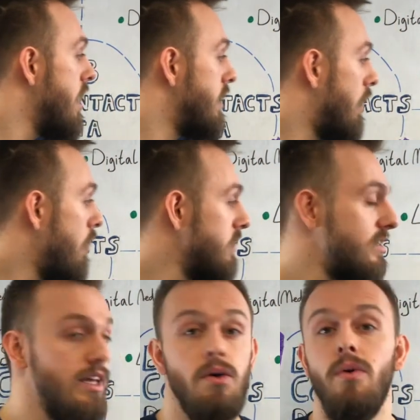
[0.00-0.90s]
Now,
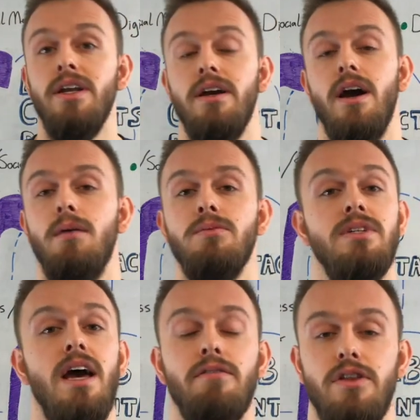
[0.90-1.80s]
obviously, when it comes
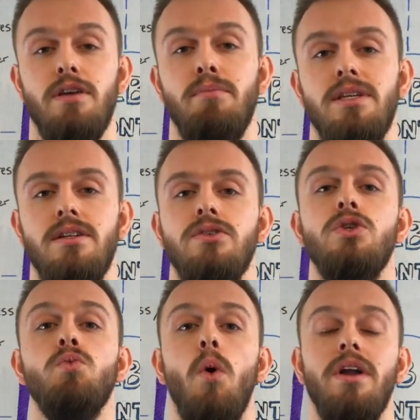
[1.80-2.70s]
to everything in business,
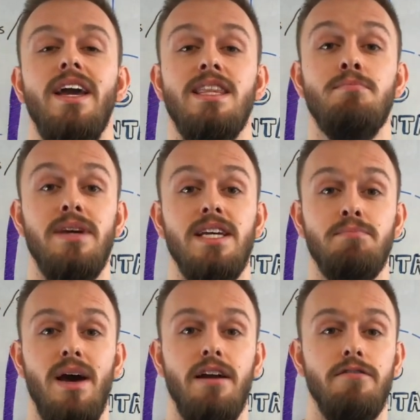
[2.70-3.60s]
you want to get the biggest
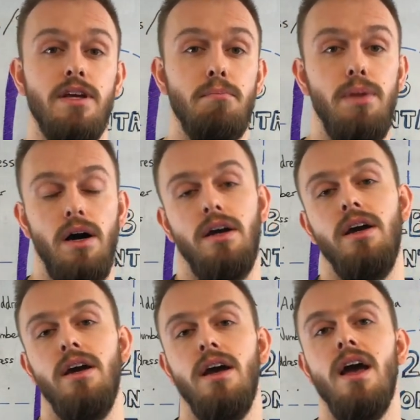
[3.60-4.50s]
bang for your buck.
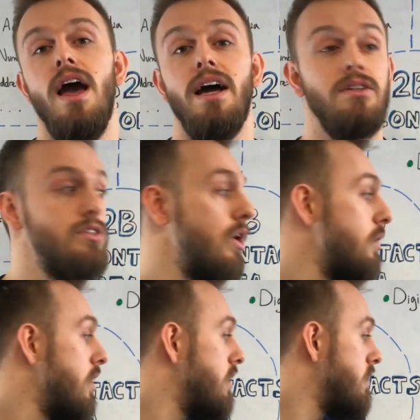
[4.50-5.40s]
And
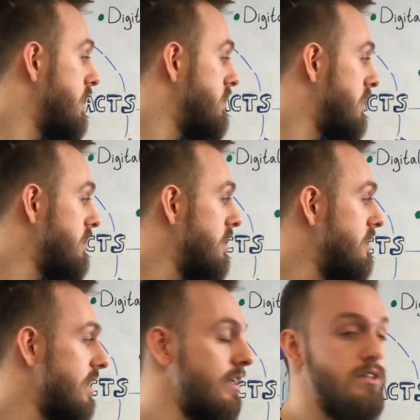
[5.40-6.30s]
so this is
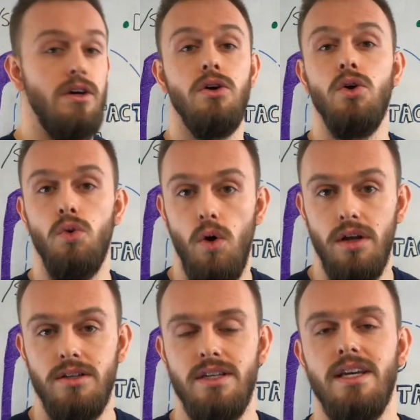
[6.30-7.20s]
data
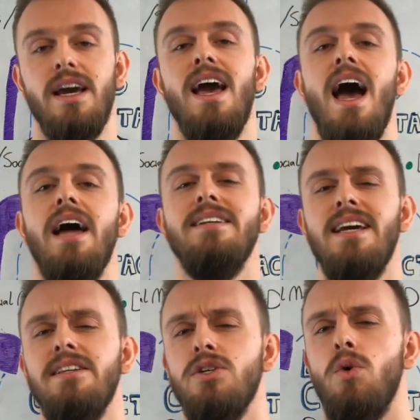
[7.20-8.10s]
quality. And
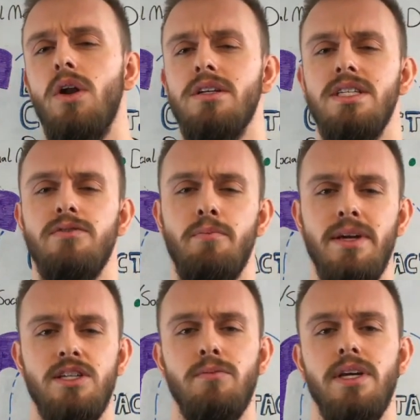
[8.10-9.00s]
data quality for
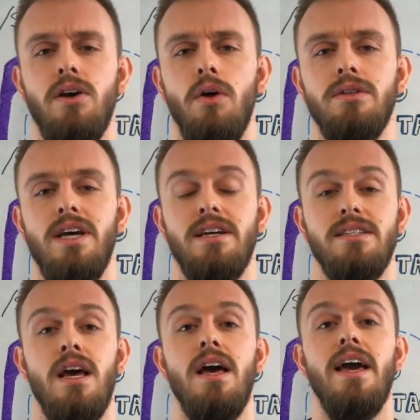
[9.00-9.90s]
B2B contacts
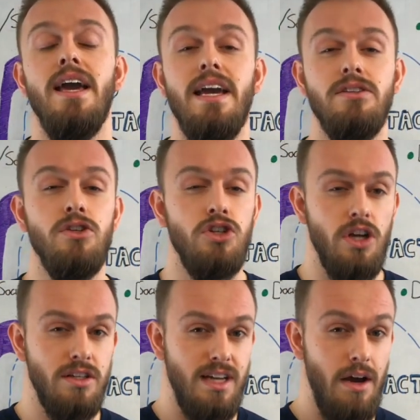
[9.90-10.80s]
isn't
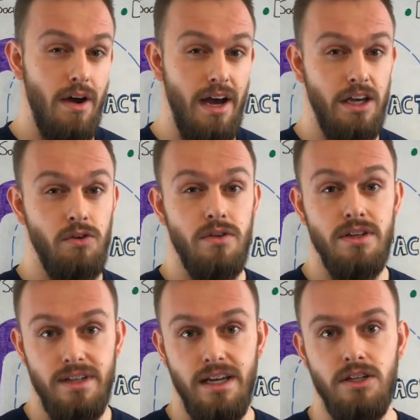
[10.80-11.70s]
just how accurate the
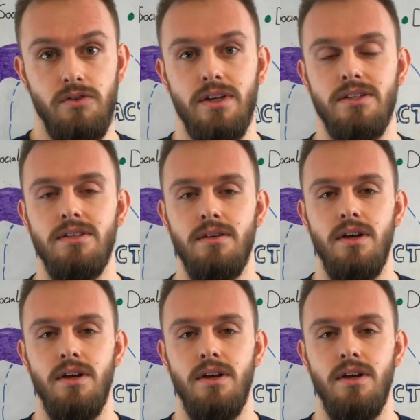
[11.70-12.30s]
data is.